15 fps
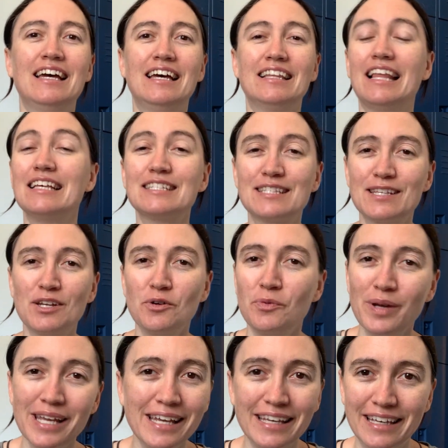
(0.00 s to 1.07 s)
less than a
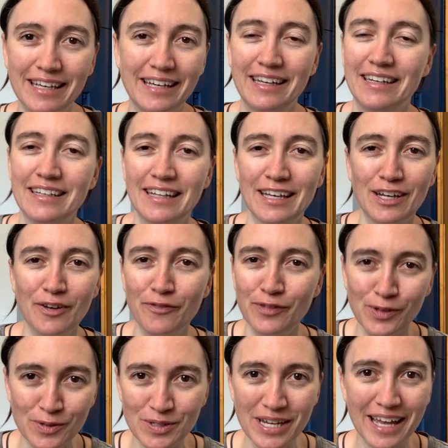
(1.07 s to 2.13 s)
week, like a
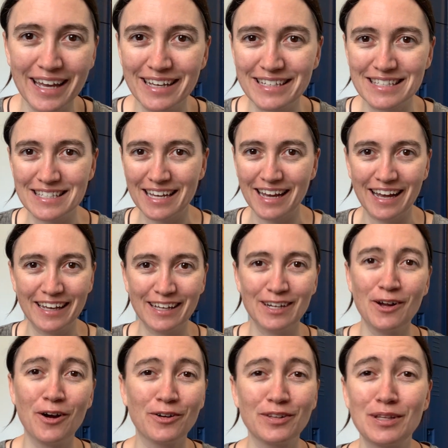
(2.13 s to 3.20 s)
few days. I can
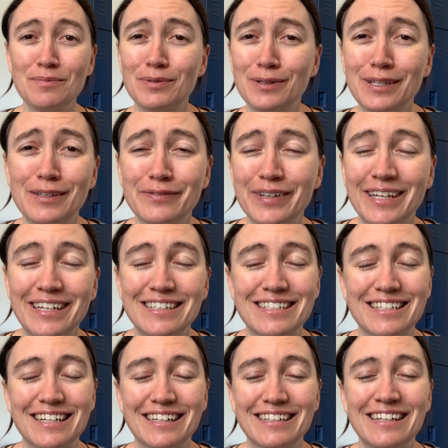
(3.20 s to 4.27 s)
hardly believe it
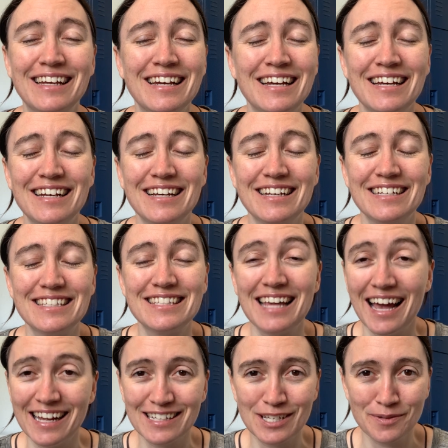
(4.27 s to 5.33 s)
and
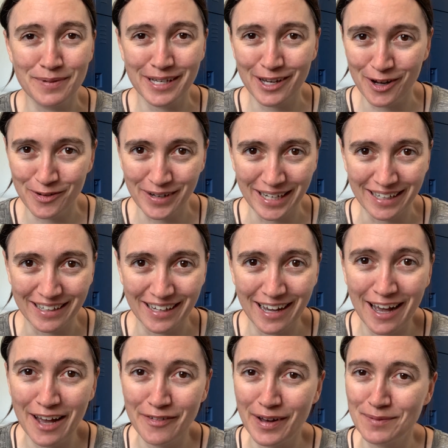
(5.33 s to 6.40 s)
sad to be going.
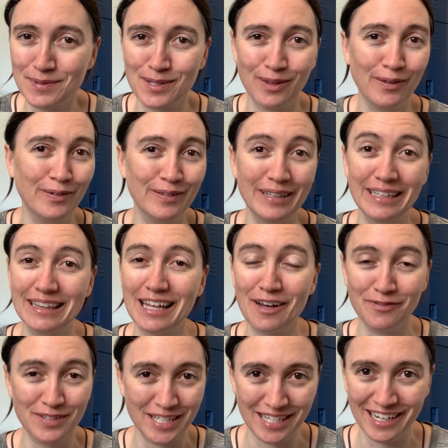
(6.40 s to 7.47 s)
I've absolutely
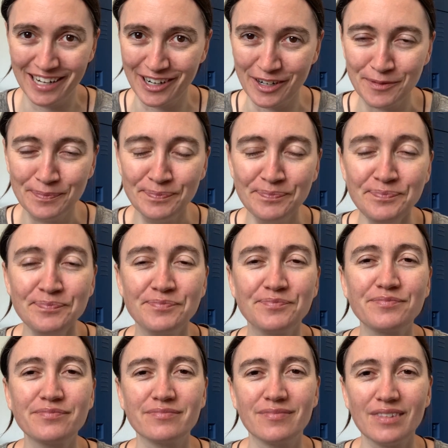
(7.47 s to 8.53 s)
loved it here.
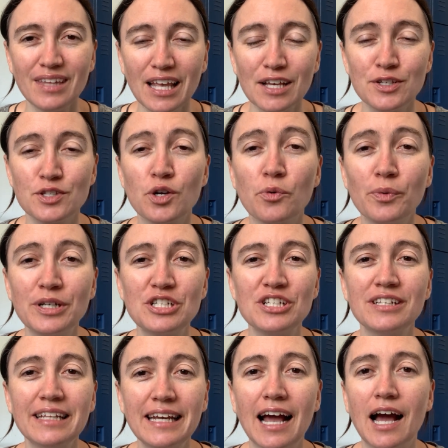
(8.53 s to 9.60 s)
So
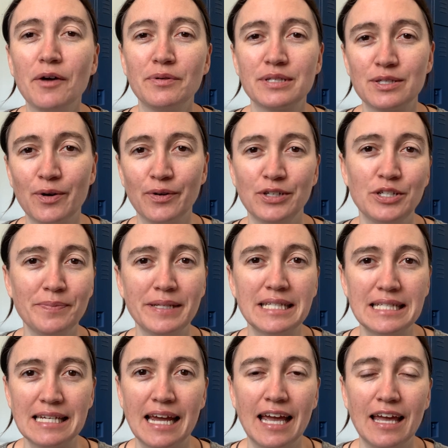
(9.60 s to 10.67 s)
originally I was going to be
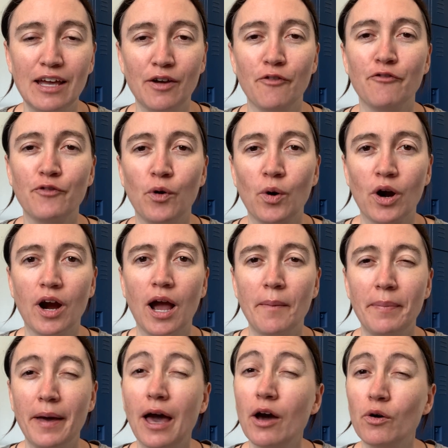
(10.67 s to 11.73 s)
staying for
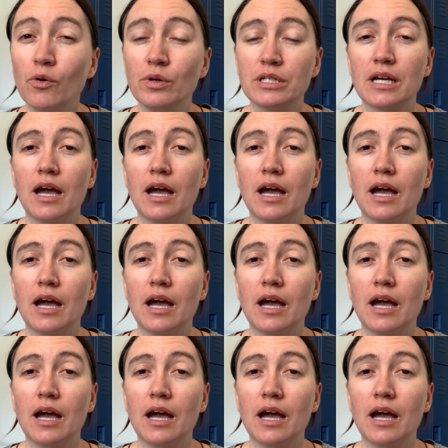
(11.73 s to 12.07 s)
about